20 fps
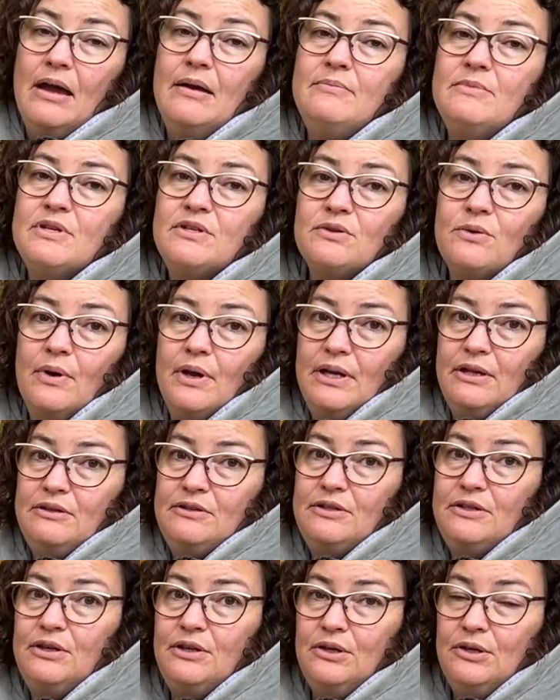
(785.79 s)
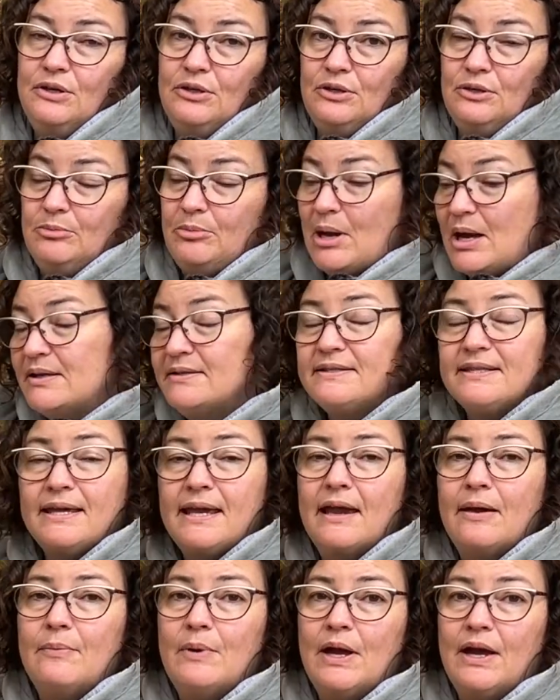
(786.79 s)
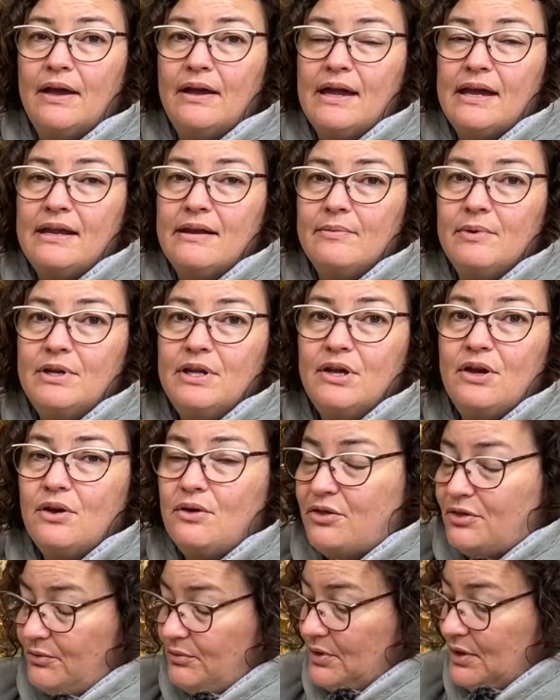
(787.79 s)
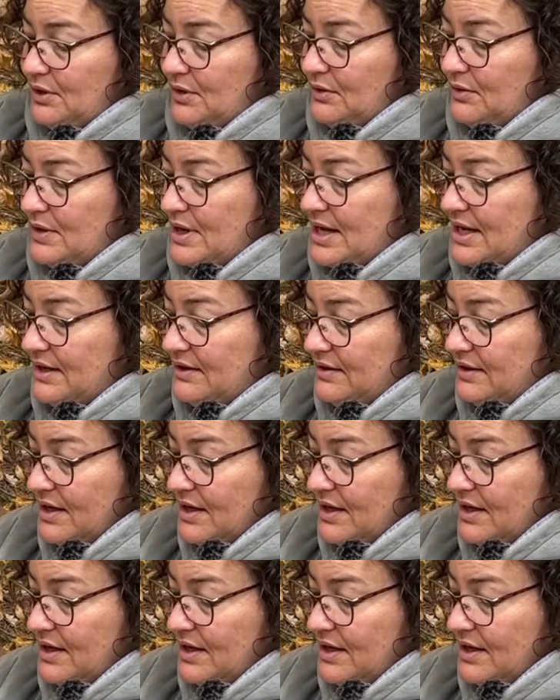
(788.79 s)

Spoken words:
just going to pause the camera and I'm going to go through and